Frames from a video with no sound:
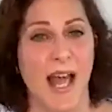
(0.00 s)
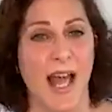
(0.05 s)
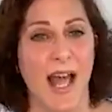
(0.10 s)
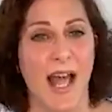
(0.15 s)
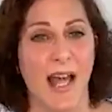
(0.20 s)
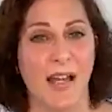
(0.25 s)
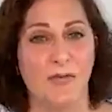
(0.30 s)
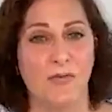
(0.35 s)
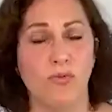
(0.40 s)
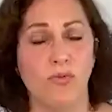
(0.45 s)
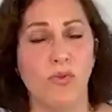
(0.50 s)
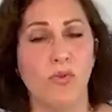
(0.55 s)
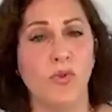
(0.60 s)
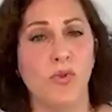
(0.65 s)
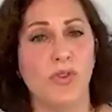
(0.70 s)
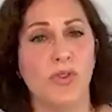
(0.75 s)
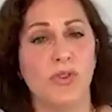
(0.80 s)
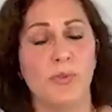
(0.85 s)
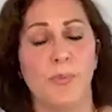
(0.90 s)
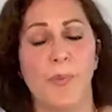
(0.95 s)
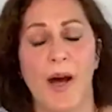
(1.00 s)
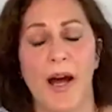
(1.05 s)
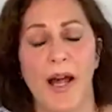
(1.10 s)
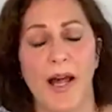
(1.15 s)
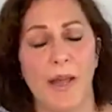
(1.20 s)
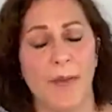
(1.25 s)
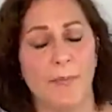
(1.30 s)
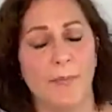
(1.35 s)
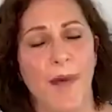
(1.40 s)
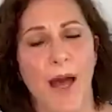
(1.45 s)
and ruled
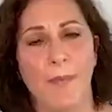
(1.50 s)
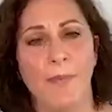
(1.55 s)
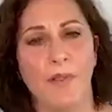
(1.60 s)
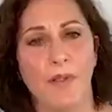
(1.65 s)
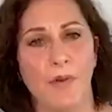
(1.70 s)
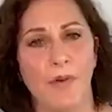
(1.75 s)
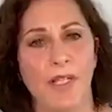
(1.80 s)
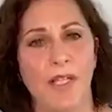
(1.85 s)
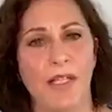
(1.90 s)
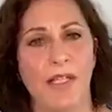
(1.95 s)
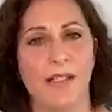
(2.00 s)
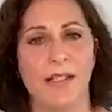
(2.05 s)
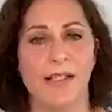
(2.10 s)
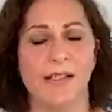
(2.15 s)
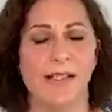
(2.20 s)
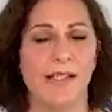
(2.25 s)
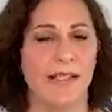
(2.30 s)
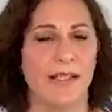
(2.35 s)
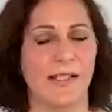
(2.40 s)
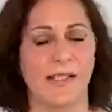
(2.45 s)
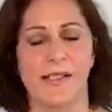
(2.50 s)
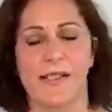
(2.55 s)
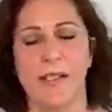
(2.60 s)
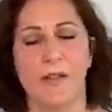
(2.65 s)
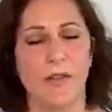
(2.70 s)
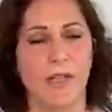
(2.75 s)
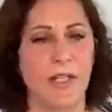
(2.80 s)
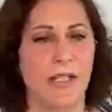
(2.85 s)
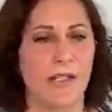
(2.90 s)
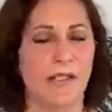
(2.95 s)
by Babylonians and
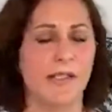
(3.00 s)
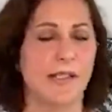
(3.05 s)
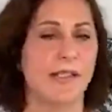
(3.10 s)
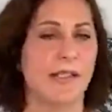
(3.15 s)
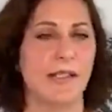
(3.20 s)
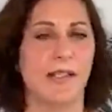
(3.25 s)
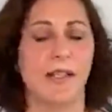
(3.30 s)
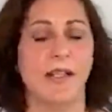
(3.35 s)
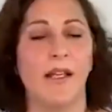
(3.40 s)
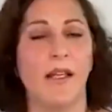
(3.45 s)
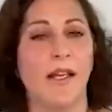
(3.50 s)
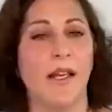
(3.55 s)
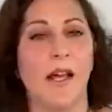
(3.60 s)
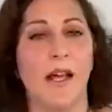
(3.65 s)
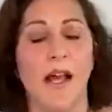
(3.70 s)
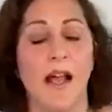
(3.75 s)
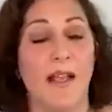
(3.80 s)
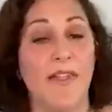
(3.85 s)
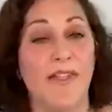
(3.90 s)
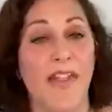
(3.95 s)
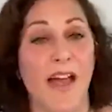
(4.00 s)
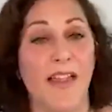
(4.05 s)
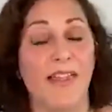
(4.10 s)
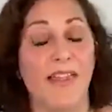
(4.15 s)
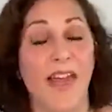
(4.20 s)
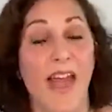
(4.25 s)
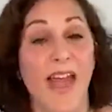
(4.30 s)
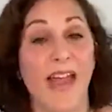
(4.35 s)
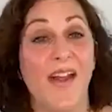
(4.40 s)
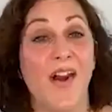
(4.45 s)
Assyrians, and that
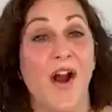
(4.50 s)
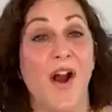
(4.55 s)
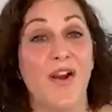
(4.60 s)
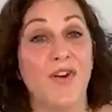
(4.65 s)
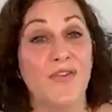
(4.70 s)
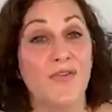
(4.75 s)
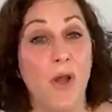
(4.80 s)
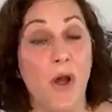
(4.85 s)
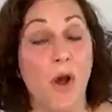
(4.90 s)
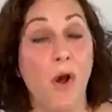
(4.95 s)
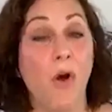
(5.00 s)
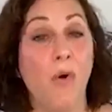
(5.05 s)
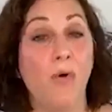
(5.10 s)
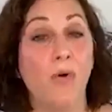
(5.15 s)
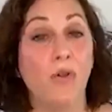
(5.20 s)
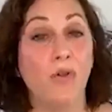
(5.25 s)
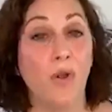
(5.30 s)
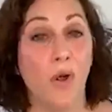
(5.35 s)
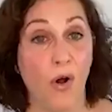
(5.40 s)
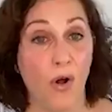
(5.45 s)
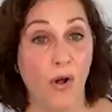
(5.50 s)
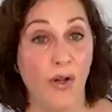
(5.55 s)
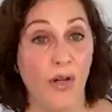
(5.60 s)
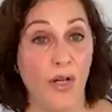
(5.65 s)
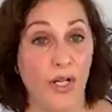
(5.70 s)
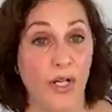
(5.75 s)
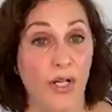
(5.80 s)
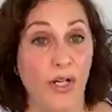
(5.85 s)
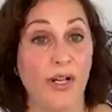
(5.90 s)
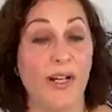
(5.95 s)
they are no
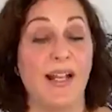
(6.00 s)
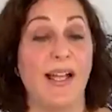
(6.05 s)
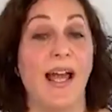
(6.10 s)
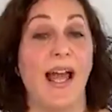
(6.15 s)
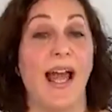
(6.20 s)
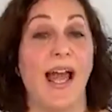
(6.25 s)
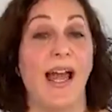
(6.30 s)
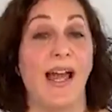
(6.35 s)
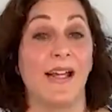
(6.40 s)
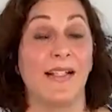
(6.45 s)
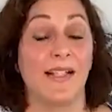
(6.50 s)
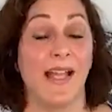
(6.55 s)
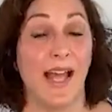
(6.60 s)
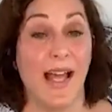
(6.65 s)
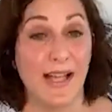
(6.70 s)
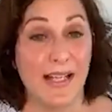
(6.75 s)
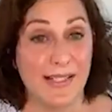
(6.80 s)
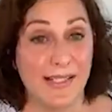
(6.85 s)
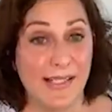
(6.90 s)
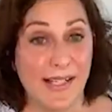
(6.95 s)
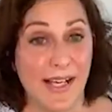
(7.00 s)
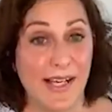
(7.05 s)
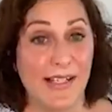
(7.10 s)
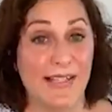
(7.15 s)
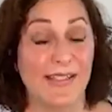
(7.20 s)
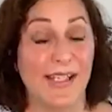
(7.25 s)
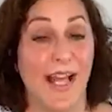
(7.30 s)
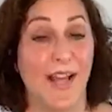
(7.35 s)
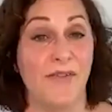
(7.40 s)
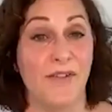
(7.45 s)
longer
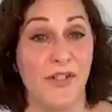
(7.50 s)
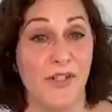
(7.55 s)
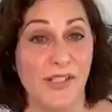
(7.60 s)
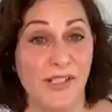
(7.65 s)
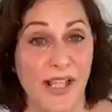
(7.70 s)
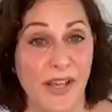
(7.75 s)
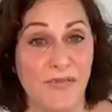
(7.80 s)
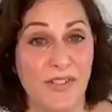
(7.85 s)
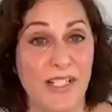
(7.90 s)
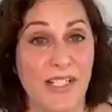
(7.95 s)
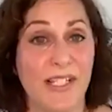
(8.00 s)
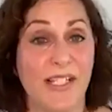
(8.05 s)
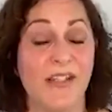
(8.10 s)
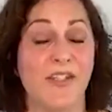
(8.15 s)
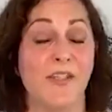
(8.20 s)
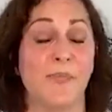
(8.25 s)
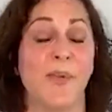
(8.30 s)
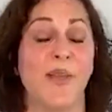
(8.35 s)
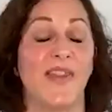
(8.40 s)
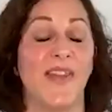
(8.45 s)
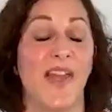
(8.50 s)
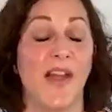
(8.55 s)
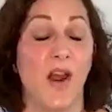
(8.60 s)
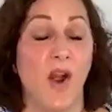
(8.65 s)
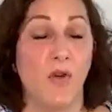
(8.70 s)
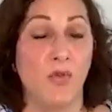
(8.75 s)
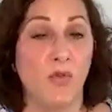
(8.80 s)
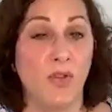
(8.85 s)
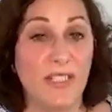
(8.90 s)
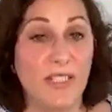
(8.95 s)
exiles after 70 years, but they
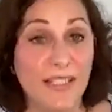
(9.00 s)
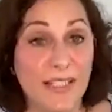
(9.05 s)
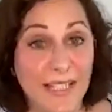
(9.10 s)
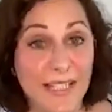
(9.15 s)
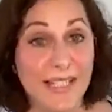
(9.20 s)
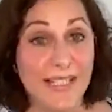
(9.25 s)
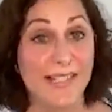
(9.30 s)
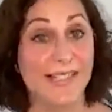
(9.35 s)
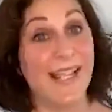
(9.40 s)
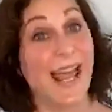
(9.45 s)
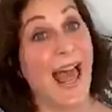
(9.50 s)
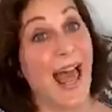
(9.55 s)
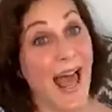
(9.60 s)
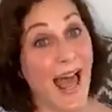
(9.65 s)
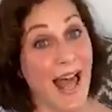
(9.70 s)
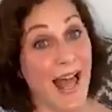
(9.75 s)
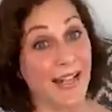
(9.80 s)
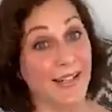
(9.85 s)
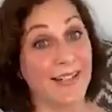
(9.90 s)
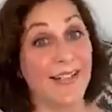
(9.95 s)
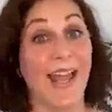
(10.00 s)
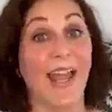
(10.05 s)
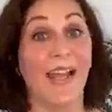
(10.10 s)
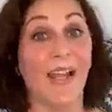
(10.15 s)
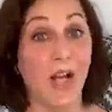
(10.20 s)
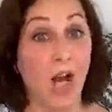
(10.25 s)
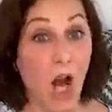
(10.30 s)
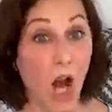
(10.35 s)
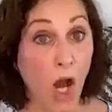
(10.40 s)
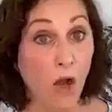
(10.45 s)
are released and
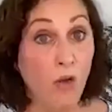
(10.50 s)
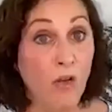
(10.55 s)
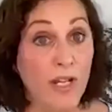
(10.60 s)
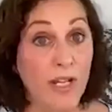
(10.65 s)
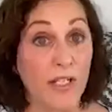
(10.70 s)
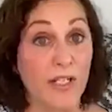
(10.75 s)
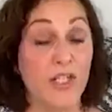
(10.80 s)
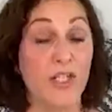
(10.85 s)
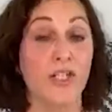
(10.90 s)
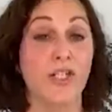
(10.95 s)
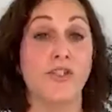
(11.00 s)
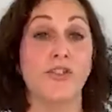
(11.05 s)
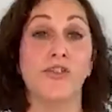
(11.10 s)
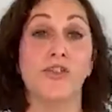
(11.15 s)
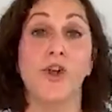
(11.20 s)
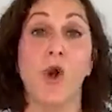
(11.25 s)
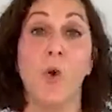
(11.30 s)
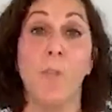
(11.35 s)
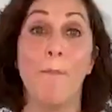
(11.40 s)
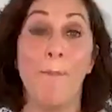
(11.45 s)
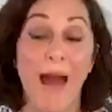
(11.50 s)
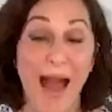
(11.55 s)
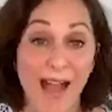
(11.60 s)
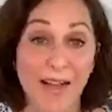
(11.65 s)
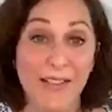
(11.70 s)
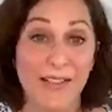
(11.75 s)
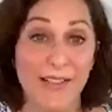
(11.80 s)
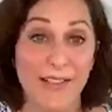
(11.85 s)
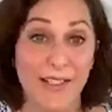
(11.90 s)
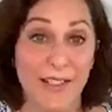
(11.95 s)
encouraged to go
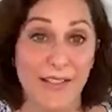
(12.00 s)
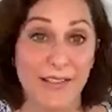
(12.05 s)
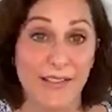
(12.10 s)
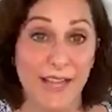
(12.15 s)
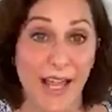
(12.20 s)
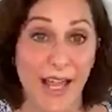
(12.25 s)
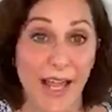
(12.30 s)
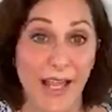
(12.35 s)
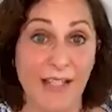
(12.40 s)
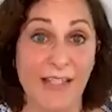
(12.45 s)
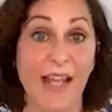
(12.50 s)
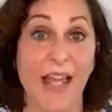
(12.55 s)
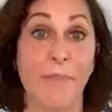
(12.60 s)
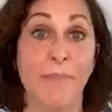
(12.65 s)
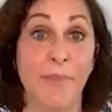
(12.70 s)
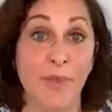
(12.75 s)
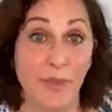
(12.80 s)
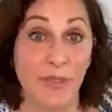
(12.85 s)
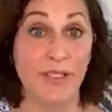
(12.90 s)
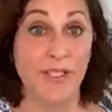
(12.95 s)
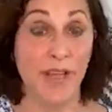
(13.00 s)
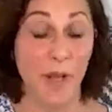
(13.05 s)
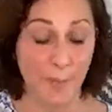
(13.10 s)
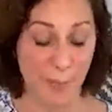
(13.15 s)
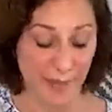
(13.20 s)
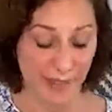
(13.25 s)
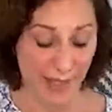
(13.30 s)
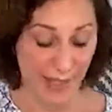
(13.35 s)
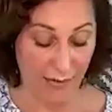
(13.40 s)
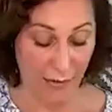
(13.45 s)
back to their land and build it up
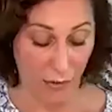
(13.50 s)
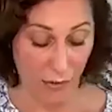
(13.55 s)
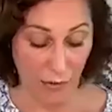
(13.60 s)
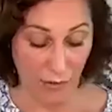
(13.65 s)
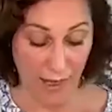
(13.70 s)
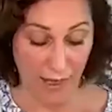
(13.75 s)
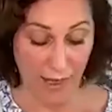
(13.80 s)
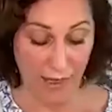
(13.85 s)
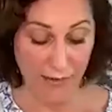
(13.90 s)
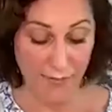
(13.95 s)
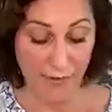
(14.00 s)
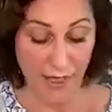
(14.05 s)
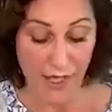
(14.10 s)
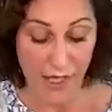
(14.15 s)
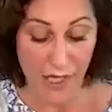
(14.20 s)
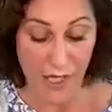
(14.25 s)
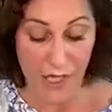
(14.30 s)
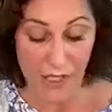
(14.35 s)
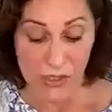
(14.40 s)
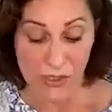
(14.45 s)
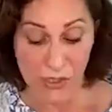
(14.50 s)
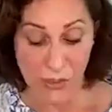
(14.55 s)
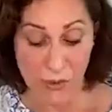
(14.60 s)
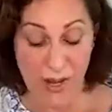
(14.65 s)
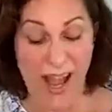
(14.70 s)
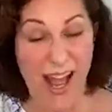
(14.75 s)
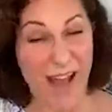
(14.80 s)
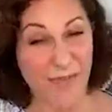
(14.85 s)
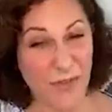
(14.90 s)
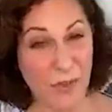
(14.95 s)
again, okay? So
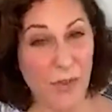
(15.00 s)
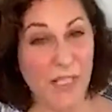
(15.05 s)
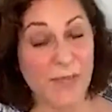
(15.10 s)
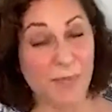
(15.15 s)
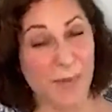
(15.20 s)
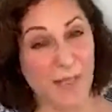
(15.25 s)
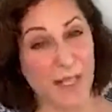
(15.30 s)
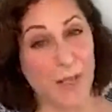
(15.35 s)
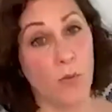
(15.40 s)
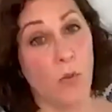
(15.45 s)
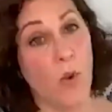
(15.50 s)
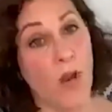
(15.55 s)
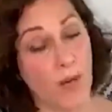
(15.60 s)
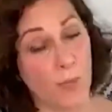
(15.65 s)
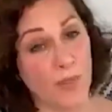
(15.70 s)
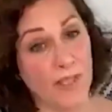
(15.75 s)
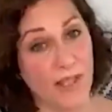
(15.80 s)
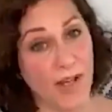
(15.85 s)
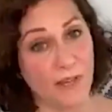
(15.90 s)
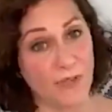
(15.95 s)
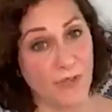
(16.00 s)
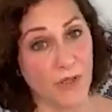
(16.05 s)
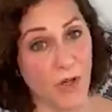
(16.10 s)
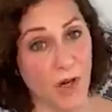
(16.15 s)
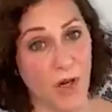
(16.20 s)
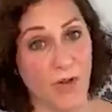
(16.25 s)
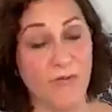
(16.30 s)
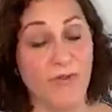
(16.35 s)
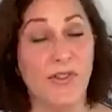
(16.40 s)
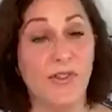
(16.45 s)
I have to explain where we left
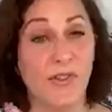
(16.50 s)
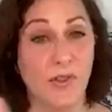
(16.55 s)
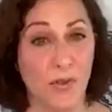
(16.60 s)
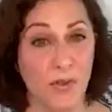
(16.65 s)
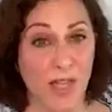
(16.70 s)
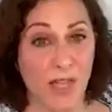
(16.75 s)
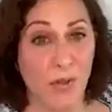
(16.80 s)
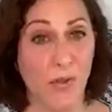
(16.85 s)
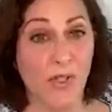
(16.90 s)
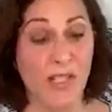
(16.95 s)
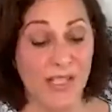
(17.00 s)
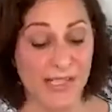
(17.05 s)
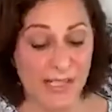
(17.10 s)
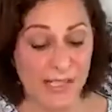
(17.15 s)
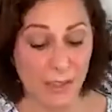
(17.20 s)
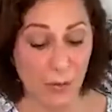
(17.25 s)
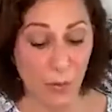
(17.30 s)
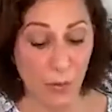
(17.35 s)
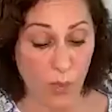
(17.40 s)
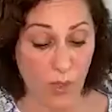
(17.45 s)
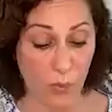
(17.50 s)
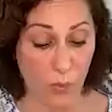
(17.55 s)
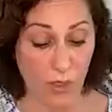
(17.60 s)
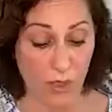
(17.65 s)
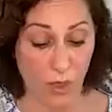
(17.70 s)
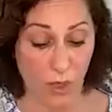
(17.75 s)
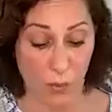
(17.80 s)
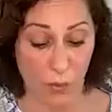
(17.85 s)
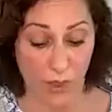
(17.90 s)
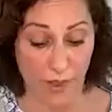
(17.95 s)
off so that you can see where
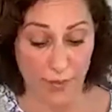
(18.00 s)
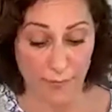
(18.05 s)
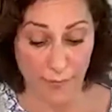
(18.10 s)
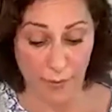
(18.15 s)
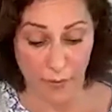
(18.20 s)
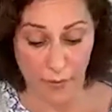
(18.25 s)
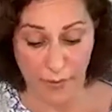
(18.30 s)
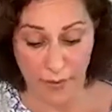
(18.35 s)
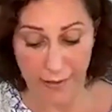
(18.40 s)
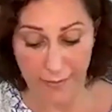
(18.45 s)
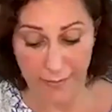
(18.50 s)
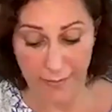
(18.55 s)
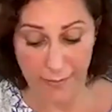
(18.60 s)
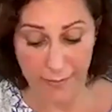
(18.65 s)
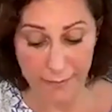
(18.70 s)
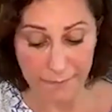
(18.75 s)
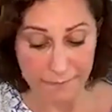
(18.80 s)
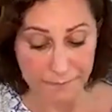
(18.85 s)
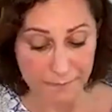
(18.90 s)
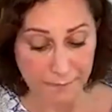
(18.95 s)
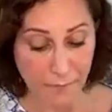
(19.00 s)
we're going, okay?